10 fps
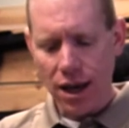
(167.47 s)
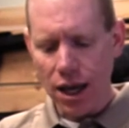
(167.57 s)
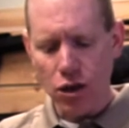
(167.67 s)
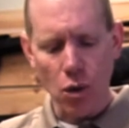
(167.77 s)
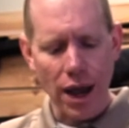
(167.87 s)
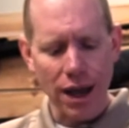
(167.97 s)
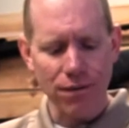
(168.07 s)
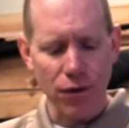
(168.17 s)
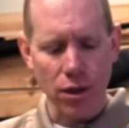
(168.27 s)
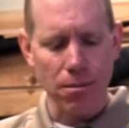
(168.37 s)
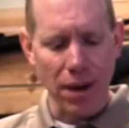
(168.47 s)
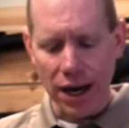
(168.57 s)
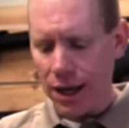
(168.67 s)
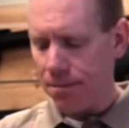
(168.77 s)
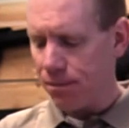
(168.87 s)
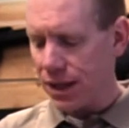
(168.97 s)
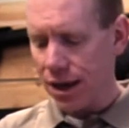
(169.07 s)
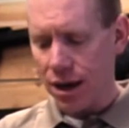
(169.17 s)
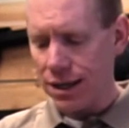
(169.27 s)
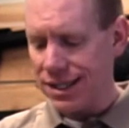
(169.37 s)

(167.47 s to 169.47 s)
Either way, for the money, uh,